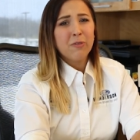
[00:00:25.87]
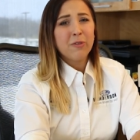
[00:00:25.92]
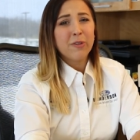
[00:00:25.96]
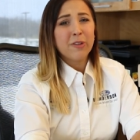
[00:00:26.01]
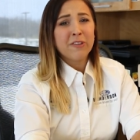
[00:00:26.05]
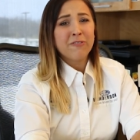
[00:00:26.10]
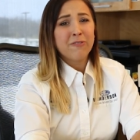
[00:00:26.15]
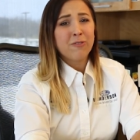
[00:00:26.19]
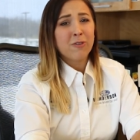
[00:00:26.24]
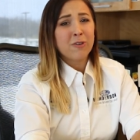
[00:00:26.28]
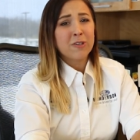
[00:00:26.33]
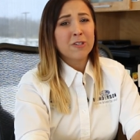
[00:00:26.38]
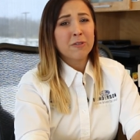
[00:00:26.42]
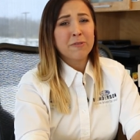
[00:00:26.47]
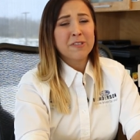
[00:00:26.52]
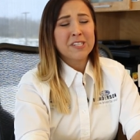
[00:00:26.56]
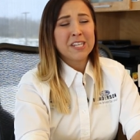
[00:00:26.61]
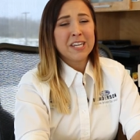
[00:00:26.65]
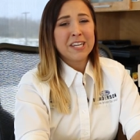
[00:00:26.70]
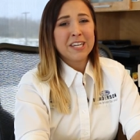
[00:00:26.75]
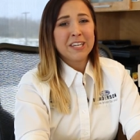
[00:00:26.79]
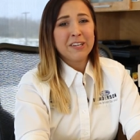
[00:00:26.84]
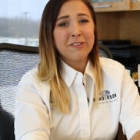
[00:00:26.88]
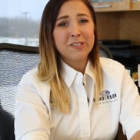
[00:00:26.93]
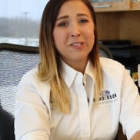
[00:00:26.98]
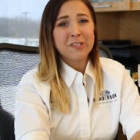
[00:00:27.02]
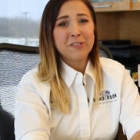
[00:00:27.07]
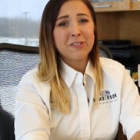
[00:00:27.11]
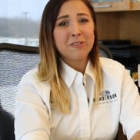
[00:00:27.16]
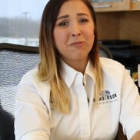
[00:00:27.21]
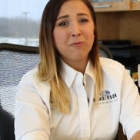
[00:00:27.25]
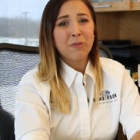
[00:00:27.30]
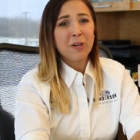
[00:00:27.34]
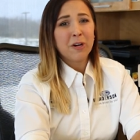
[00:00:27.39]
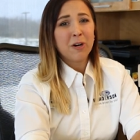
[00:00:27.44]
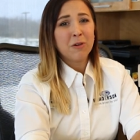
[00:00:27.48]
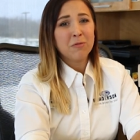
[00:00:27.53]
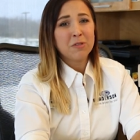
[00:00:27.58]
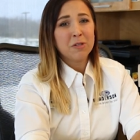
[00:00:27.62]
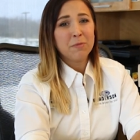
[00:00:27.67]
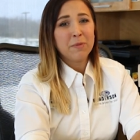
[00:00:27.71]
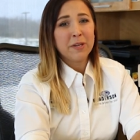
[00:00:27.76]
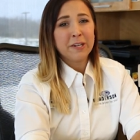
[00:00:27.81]
We look forward to seeing you soon. We
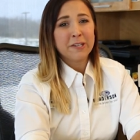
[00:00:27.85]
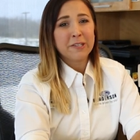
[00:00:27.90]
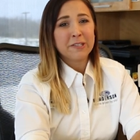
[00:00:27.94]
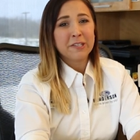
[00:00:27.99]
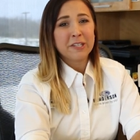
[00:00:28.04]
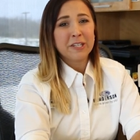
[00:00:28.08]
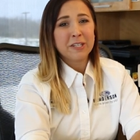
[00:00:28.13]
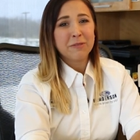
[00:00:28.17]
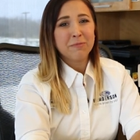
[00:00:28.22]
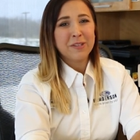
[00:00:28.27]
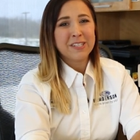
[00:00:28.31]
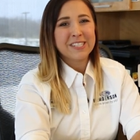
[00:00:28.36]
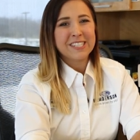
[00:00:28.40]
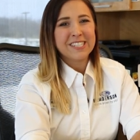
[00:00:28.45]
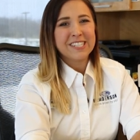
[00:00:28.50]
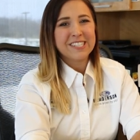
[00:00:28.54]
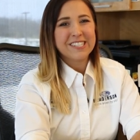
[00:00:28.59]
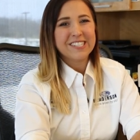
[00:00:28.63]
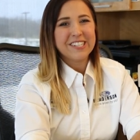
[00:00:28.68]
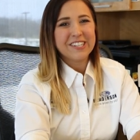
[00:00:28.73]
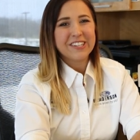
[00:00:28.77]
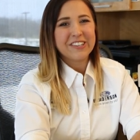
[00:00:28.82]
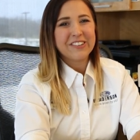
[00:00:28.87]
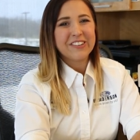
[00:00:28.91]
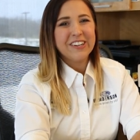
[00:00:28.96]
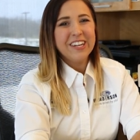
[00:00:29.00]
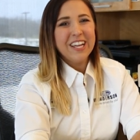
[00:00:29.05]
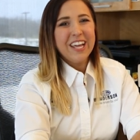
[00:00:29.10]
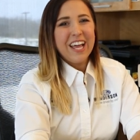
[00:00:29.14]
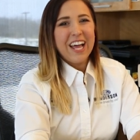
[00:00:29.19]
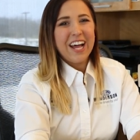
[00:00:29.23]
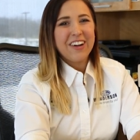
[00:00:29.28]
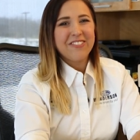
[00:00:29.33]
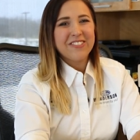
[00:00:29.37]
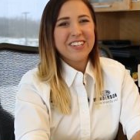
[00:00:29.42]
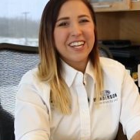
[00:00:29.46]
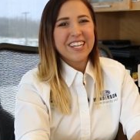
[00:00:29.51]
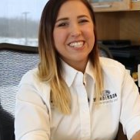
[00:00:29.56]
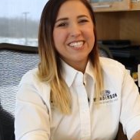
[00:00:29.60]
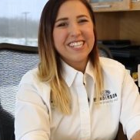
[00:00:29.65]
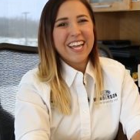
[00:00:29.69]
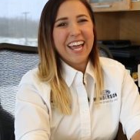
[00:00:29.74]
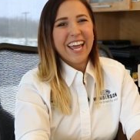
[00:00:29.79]
hope to be earning your business too. Have a
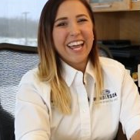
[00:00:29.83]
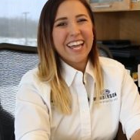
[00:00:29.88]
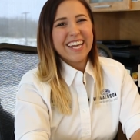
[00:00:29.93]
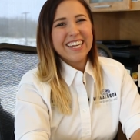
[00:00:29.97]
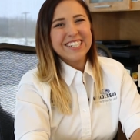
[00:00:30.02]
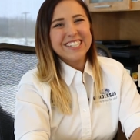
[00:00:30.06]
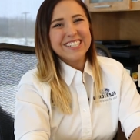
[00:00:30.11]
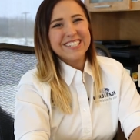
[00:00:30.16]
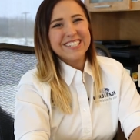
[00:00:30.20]
nice day.